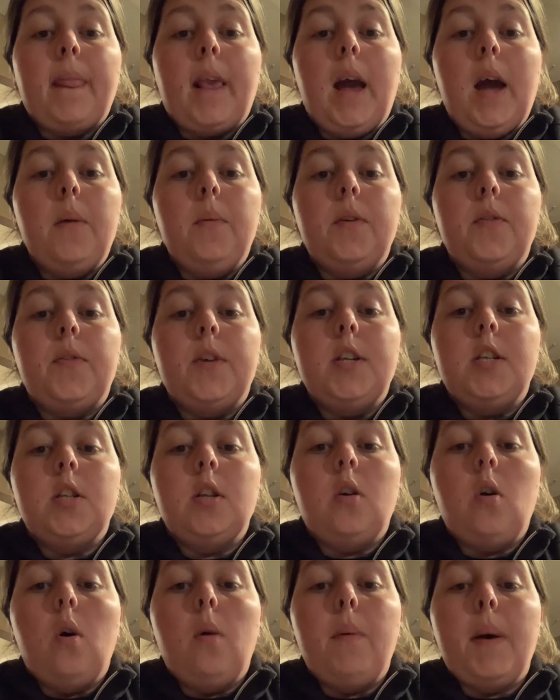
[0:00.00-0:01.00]
I would reach the
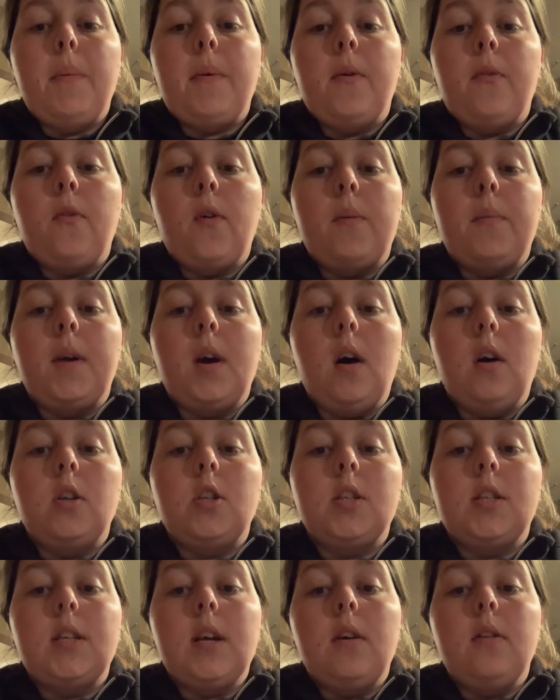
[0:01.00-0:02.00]
goal by performing
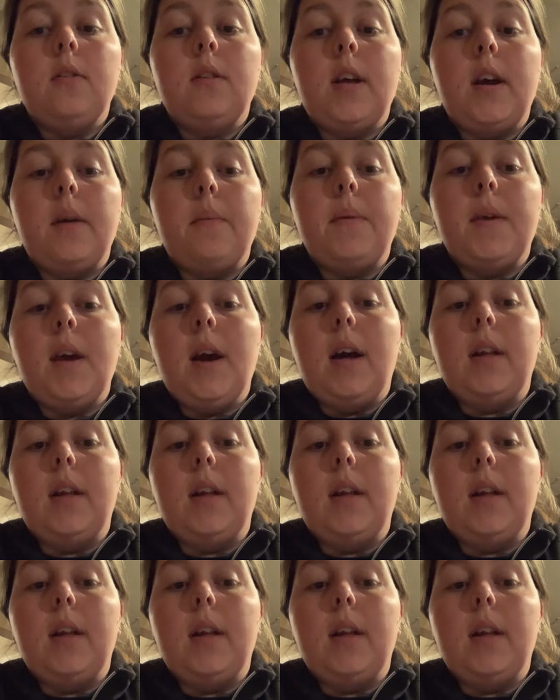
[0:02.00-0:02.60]
ultrasound therapy